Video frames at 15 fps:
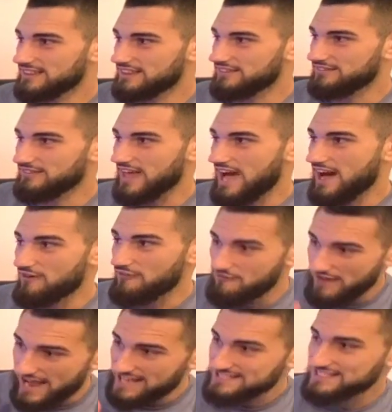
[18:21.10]
How
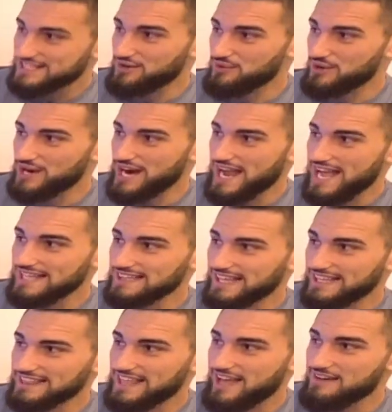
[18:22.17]
fast they were. It had
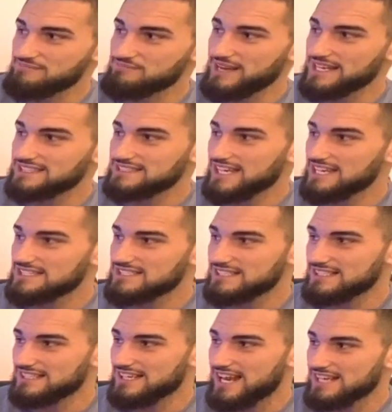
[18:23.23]
like that Mike
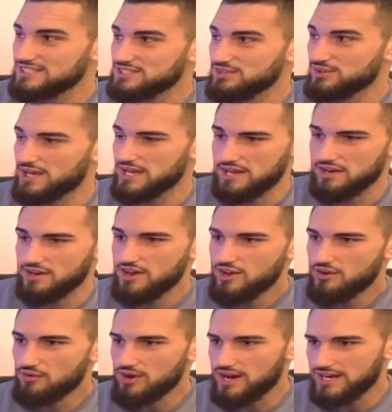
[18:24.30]
Tyson-esque to it, and
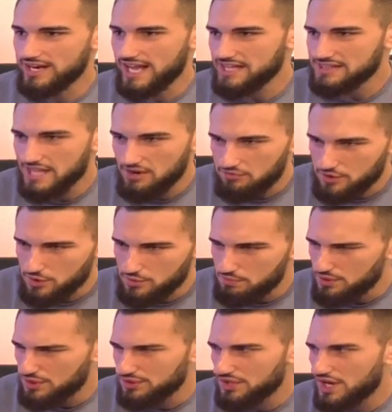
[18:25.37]
Ronda had that real
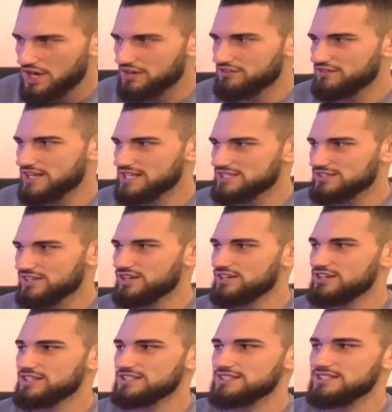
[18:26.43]
bulldog face on
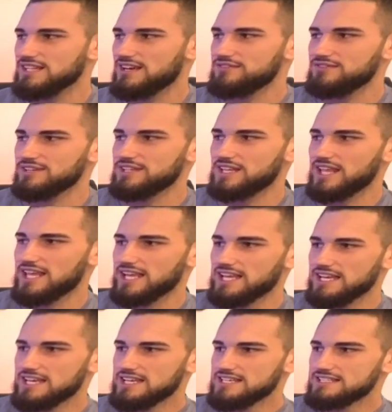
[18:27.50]
her and stuff, and like
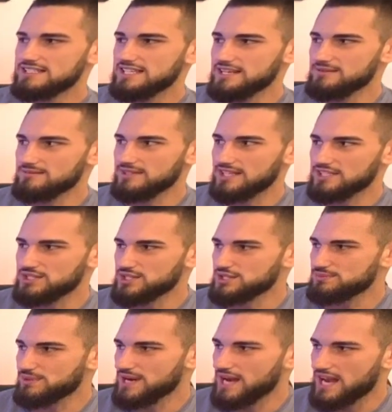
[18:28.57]
seemed like she was
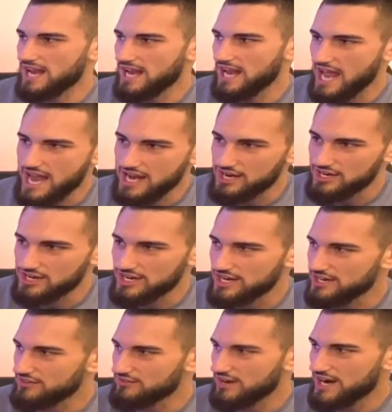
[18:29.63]
bringing anger
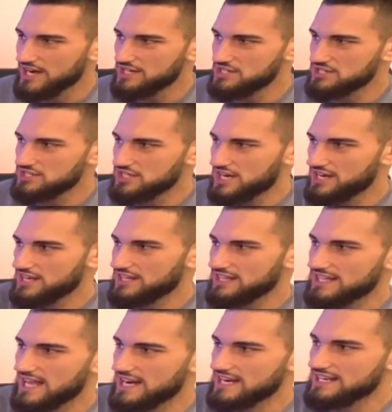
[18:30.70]
and rage and channeling
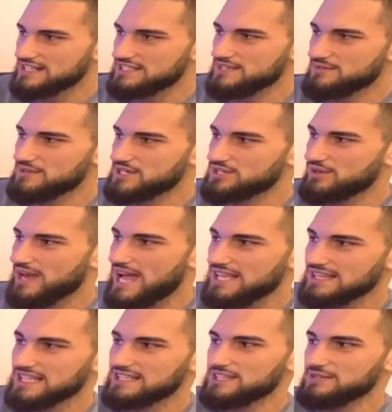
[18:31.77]
that into somebody. So it had
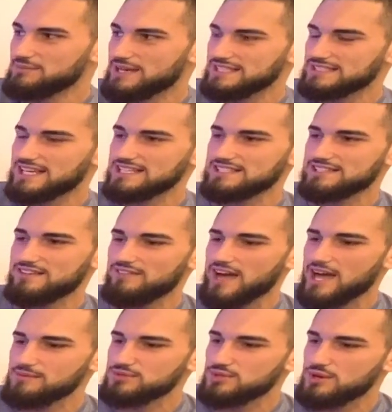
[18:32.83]
like the Mike Tyson
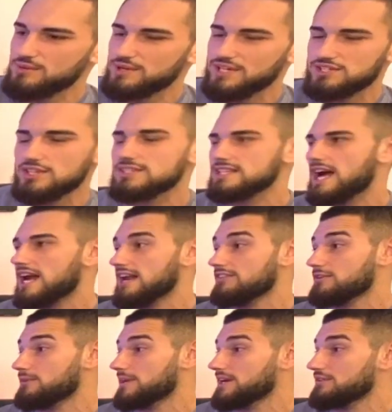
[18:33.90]
vibe to it, but it just got
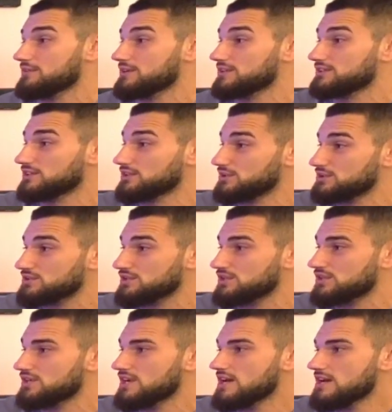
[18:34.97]
everybody real
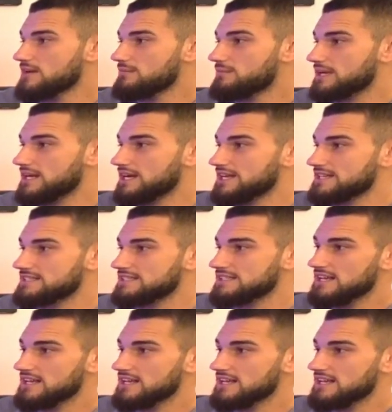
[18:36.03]
delusional because